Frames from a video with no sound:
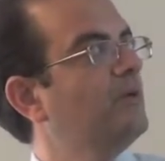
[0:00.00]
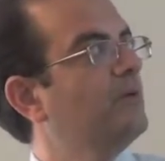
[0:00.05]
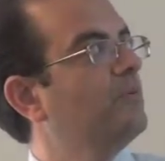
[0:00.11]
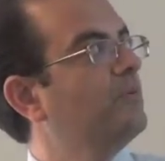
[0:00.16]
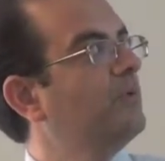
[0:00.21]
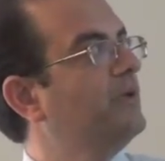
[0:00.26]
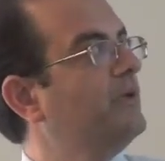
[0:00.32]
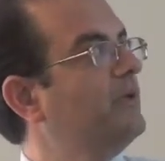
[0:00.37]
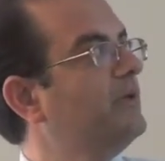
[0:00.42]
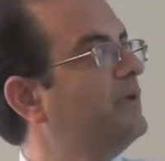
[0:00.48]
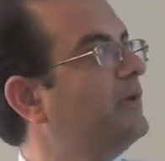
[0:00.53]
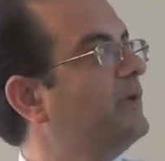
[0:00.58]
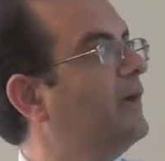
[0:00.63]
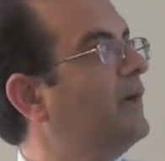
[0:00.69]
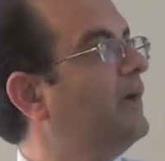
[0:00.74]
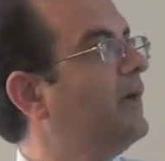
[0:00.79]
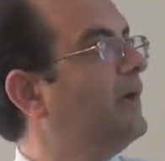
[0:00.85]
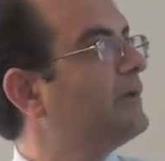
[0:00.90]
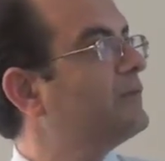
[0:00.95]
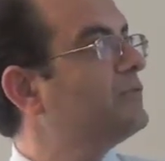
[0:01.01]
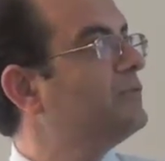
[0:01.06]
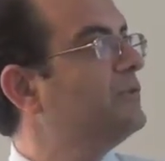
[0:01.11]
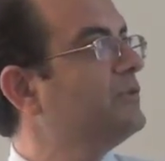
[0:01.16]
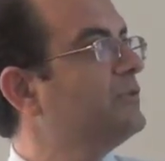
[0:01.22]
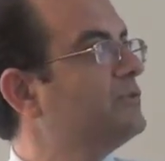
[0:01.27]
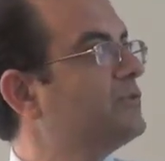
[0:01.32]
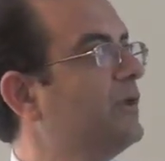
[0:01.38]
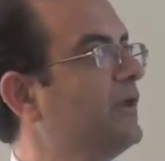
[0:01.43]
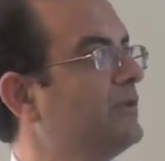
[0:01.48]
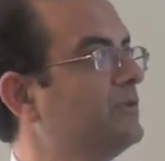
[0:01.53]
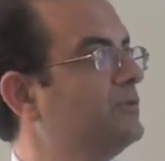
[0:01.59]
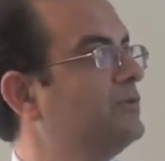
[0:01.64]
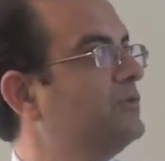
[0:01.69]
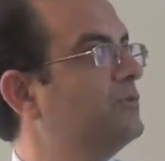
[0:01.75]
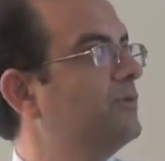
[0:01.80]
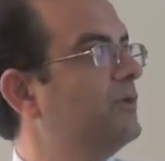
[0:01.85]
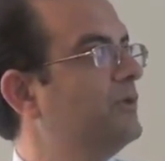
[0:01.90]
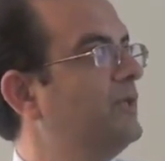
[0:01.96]
We actually try to
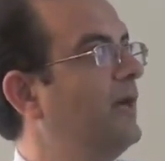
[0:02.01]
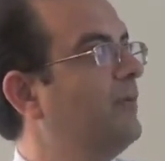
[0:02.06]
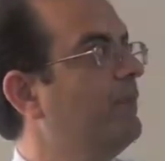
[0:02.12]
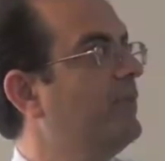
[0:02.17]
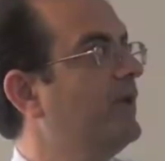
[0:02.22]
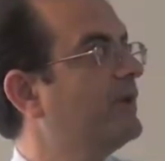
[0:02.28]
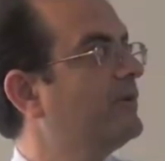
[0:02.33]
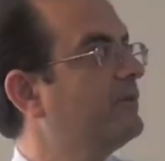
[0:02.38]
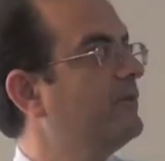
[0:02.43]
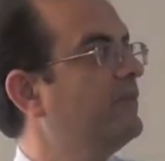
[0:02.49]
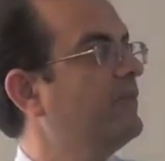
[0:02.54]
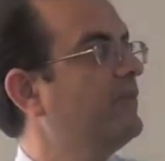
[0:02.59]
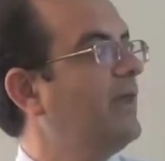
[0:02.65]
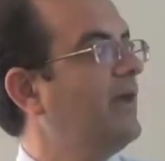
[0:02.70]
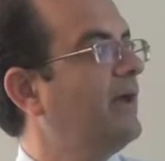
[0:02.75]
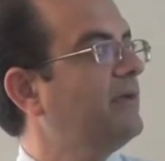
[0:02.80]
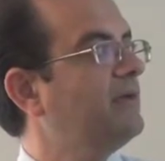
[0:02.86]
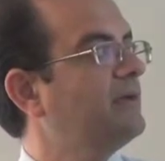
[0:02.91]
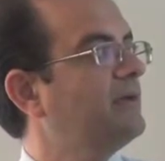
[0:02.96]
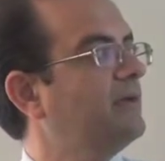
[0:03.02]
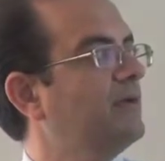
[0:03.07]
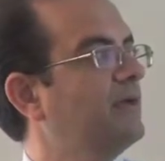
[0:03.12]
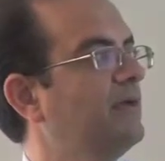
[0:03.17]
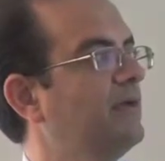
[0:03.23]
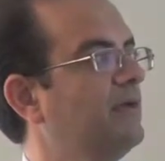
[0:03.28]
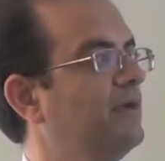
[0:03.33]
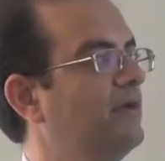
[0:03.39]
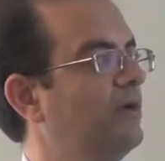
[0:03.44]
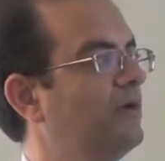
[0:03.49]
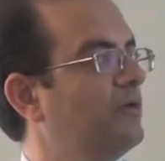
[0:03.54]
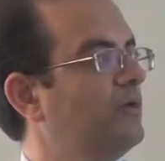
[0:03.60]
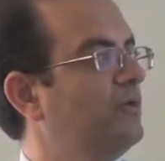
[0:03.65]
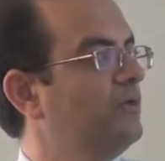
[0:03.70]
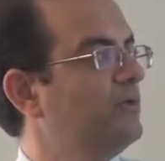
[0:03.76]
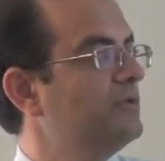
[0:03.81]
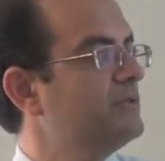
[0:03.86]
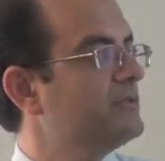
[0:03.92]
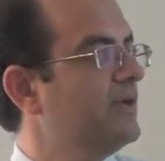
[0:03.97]
do a lot better than that, and our
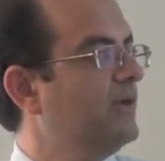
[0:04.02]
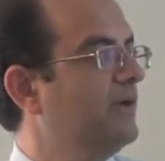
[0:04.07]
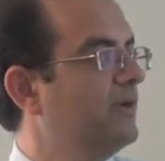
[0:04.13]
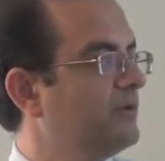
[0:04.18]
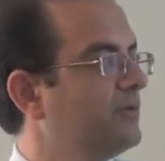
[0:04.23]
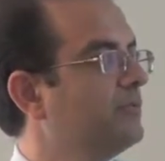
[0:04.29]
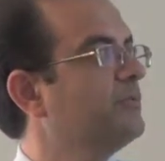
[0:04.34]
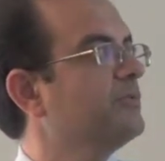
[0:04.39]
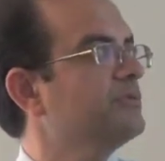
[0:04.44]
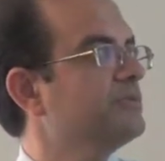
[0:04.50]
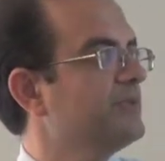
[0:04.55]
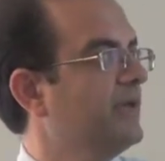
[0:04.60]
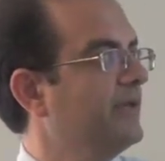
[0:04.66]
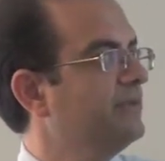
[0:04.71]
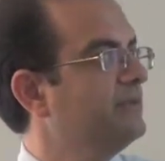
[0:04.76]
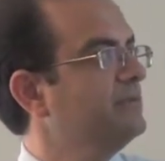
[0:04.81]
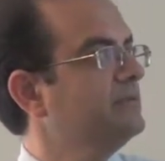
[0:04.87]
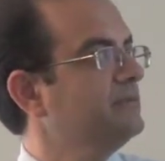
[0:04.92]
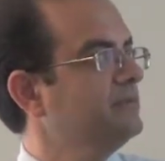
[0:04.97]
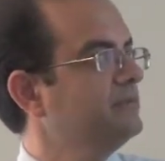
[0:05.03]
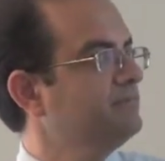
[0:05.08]
goal is 100%.